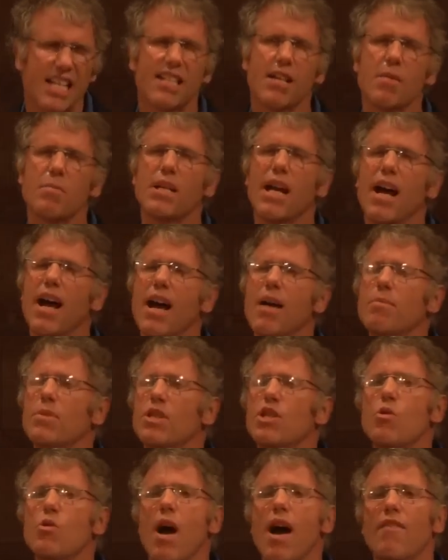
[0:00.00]

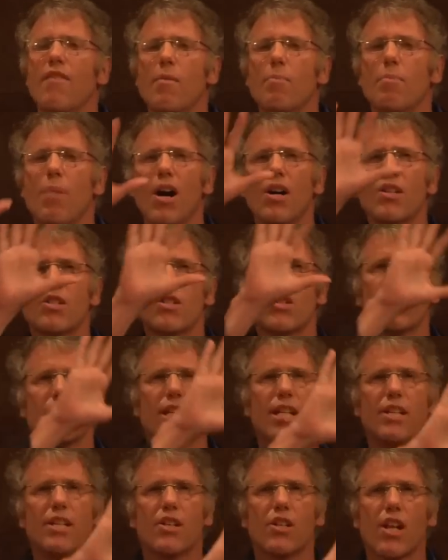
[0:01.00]
Sometimes you have a puzzle
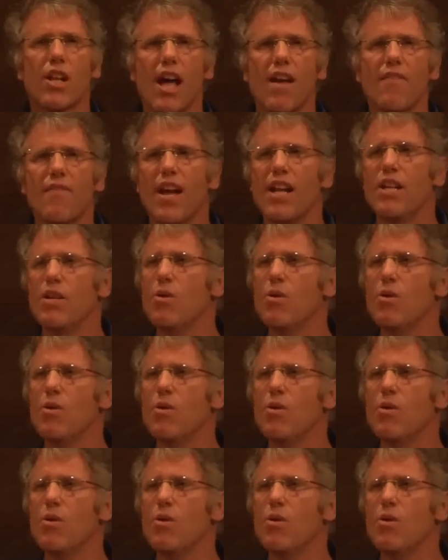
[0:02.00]
in your life